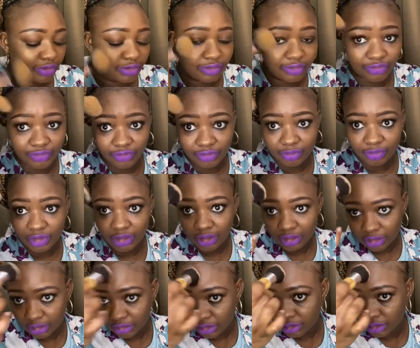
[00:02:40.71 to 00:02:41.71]
from this
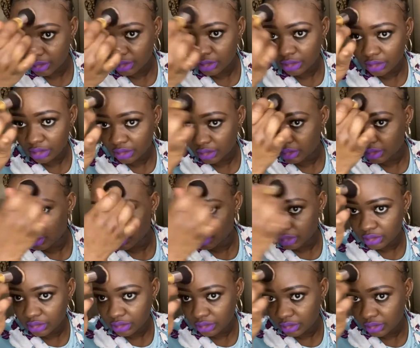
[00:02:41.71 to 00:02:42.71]
and
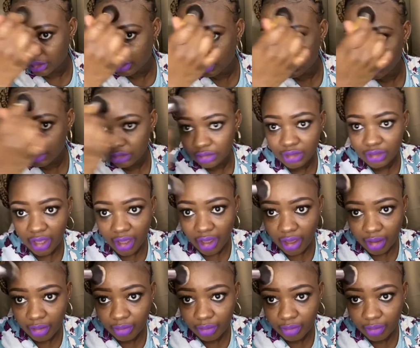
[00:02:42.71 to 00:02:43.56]
just dab.